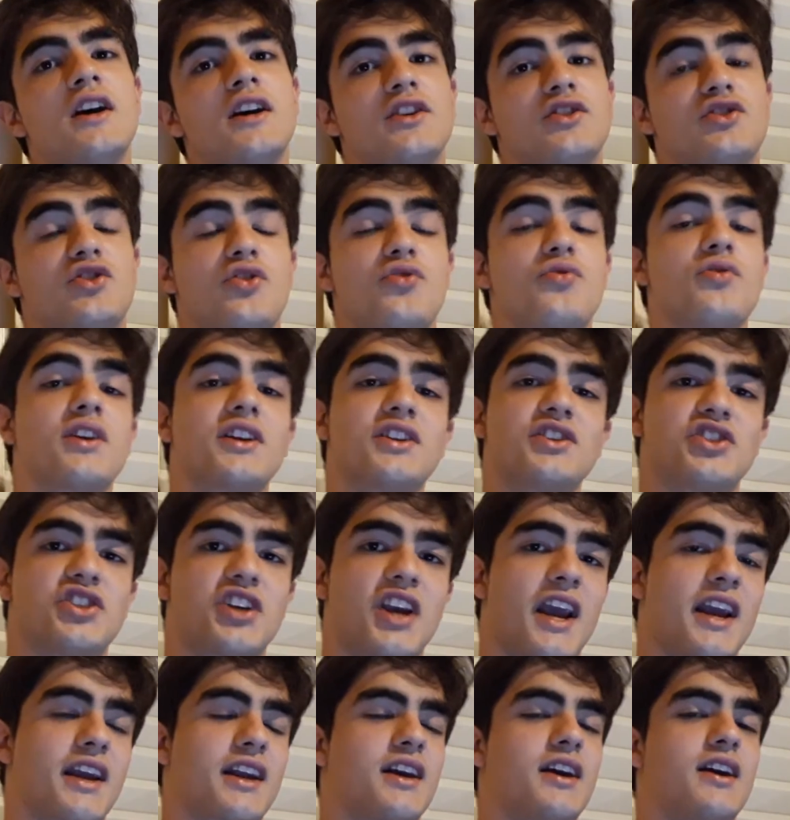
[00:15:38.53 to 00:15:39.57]
so you can
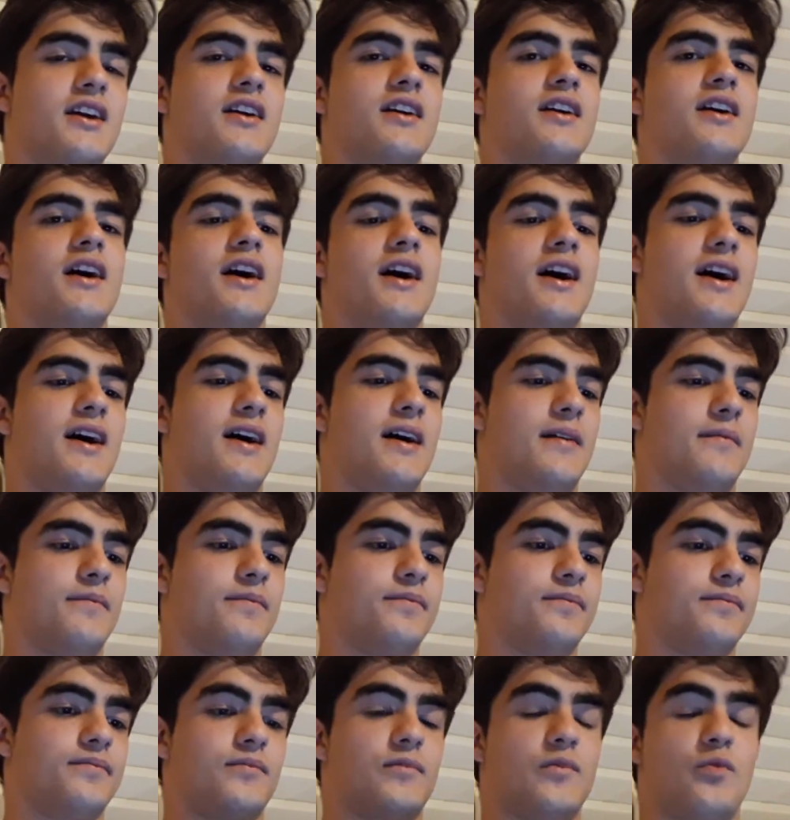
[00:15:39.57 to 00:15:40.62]
check
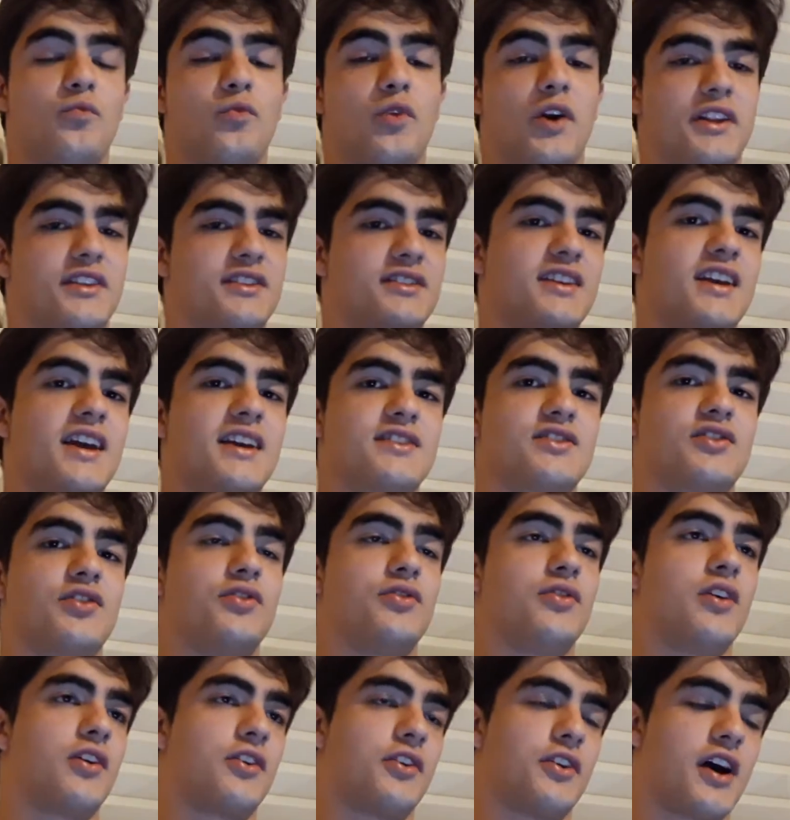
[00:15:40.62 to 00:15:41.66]
what it says so
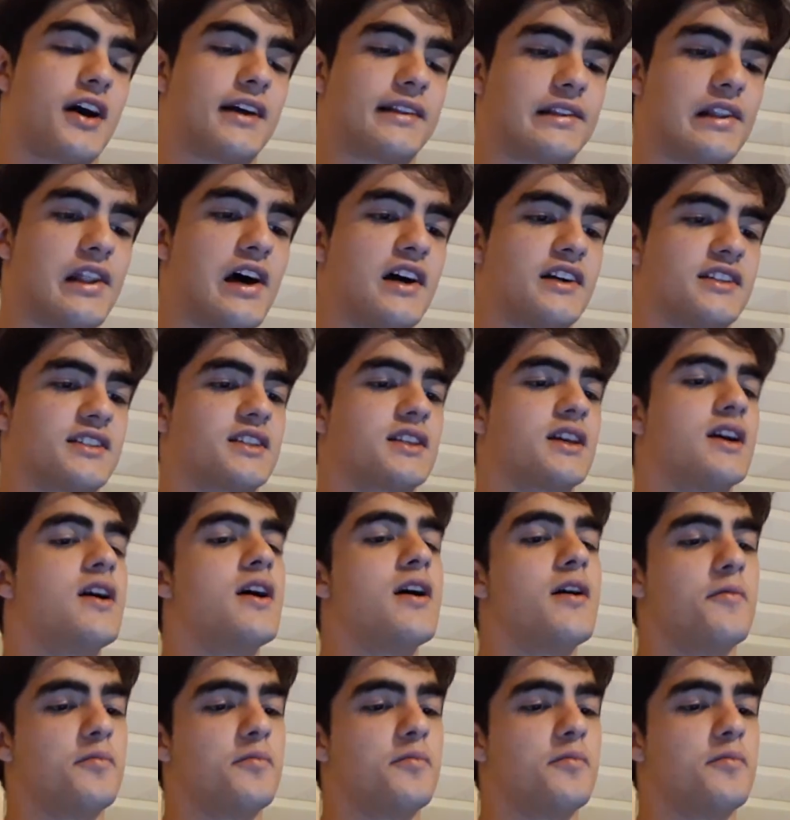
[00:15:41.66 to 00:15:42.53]
you are not lost.